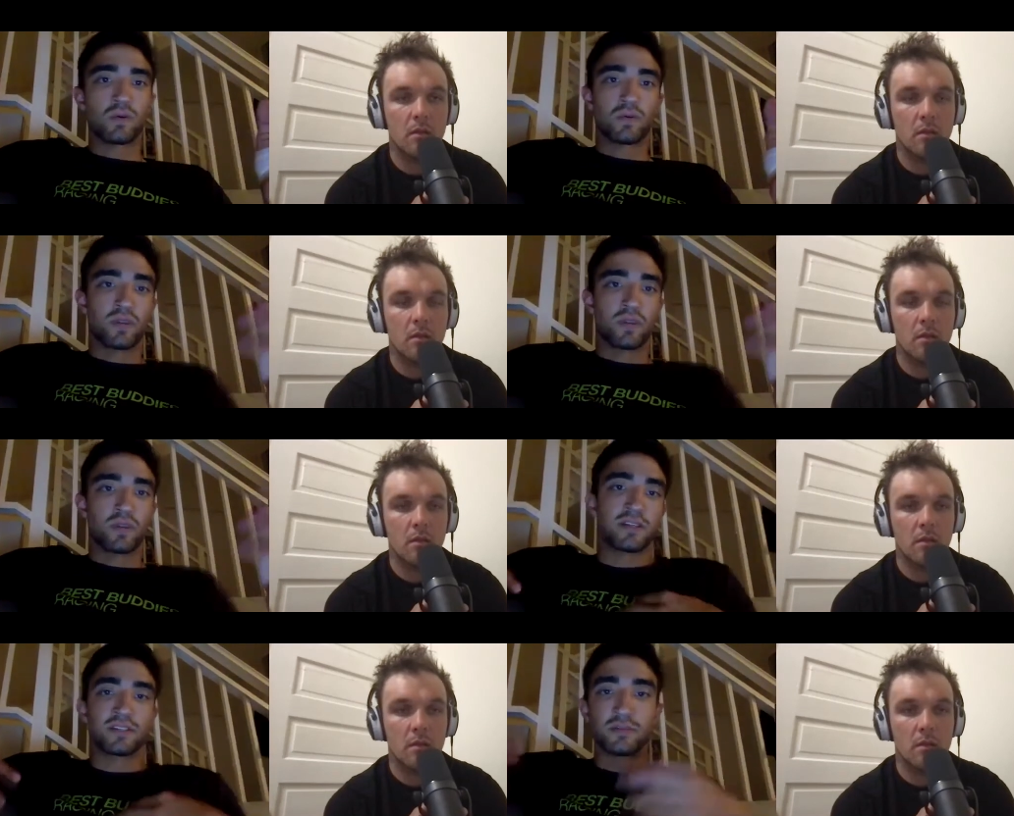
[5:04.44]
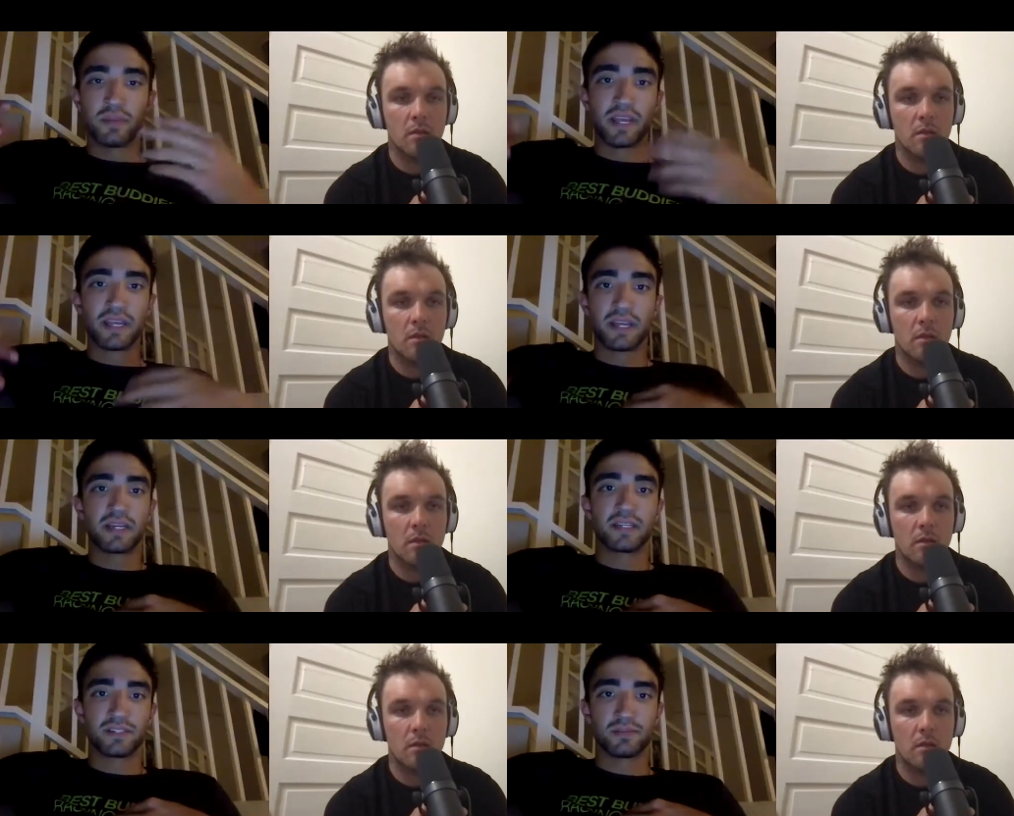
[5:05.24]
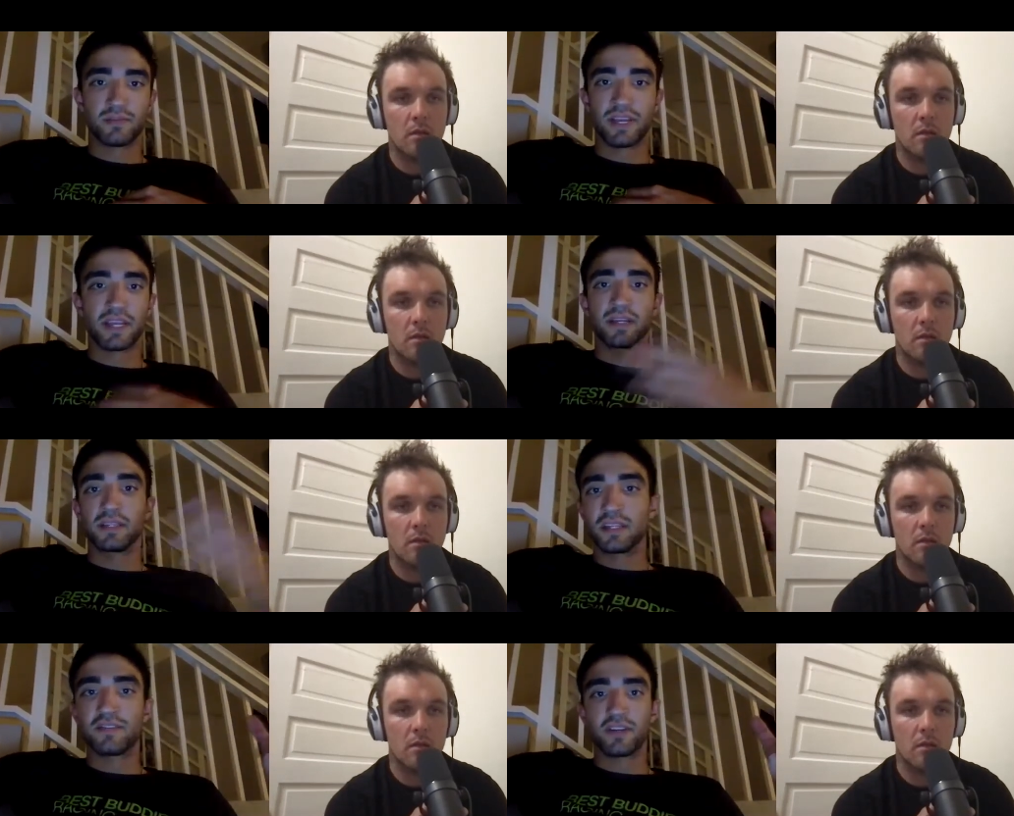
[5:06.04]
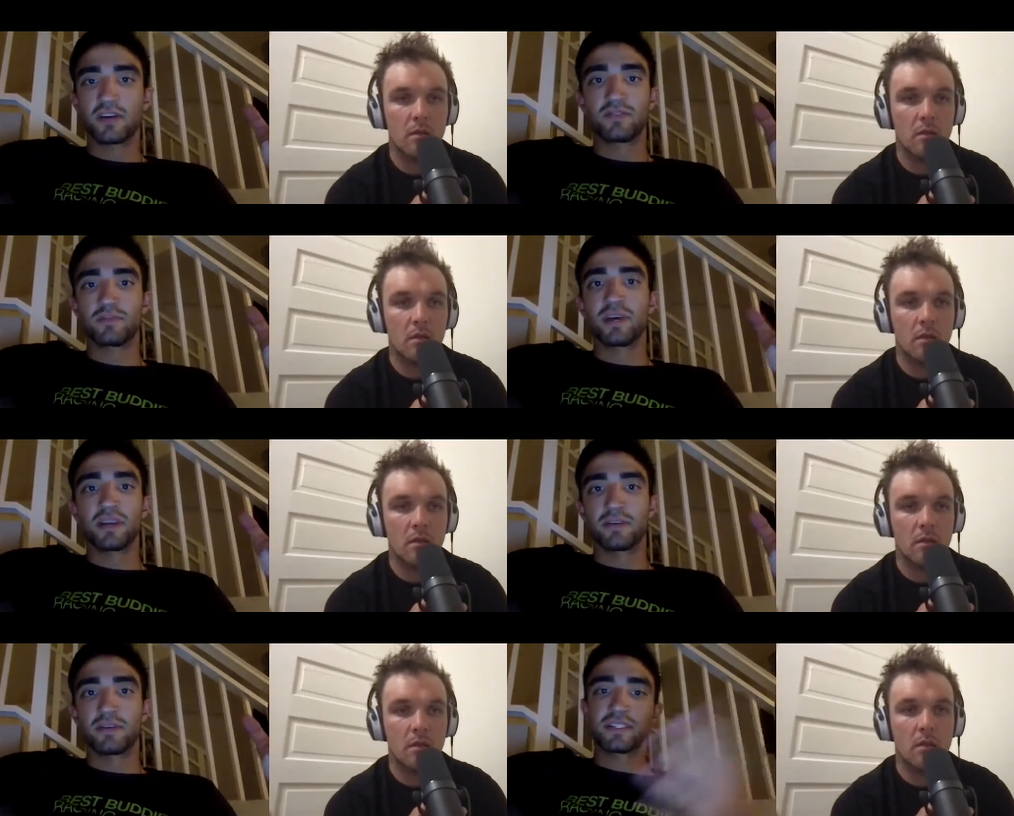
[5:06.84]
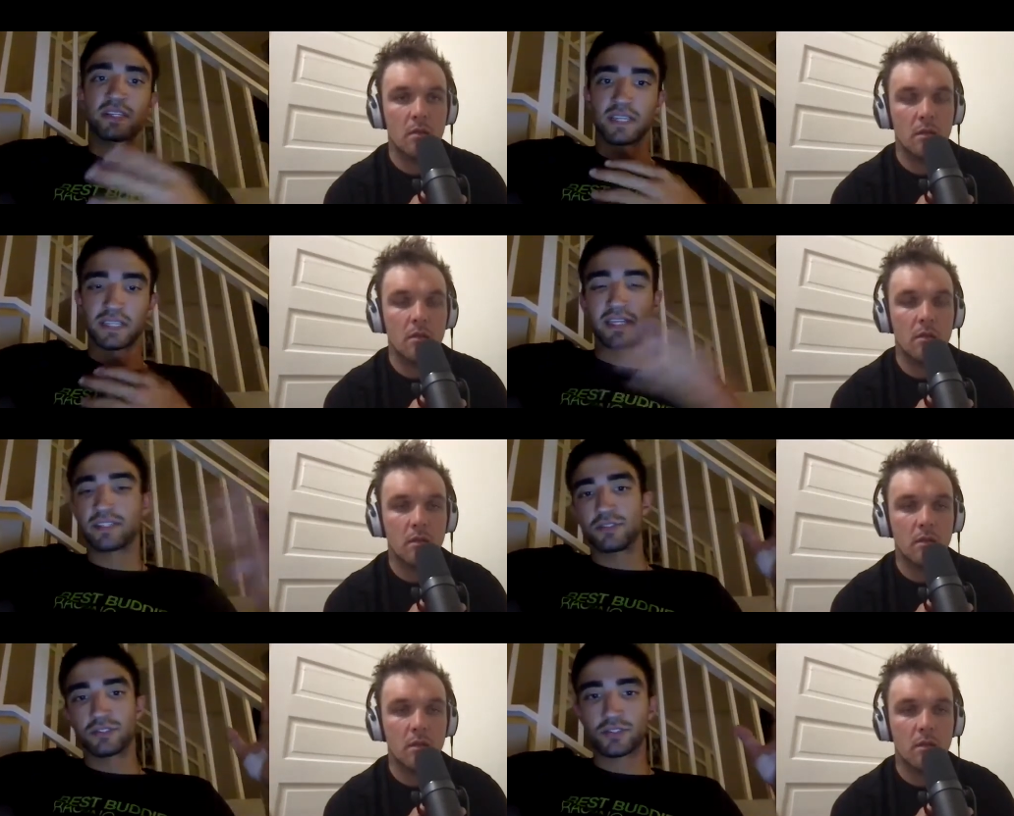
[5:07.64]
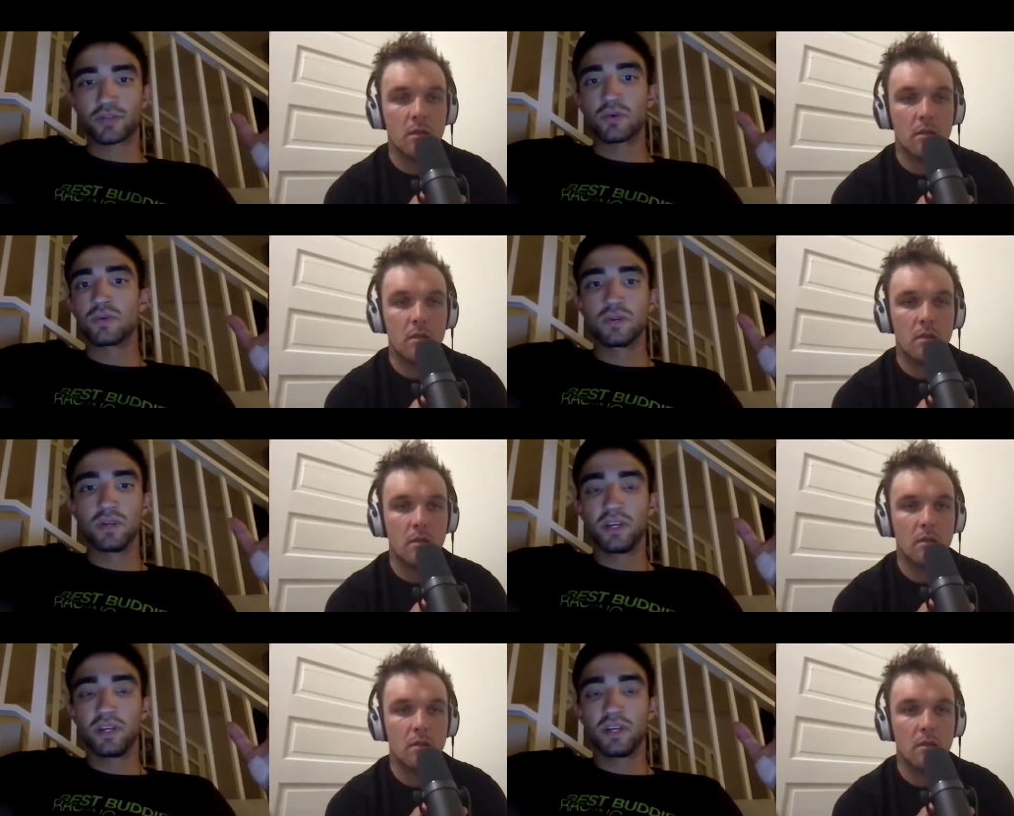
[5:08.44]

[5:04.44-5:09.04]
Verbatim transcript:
Speaker 1: what I consider making it is you're making a living off of bike racing. Like that's your soul.